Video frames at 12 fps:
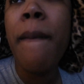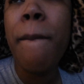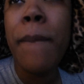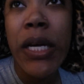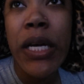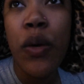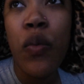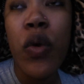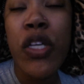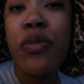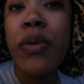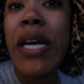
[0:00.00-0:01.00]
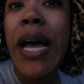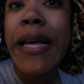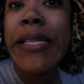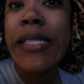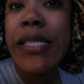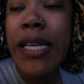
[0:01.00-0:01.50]
but once we
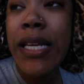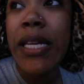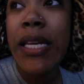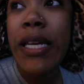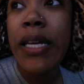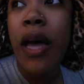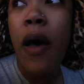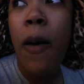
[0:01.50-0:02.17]
got seated,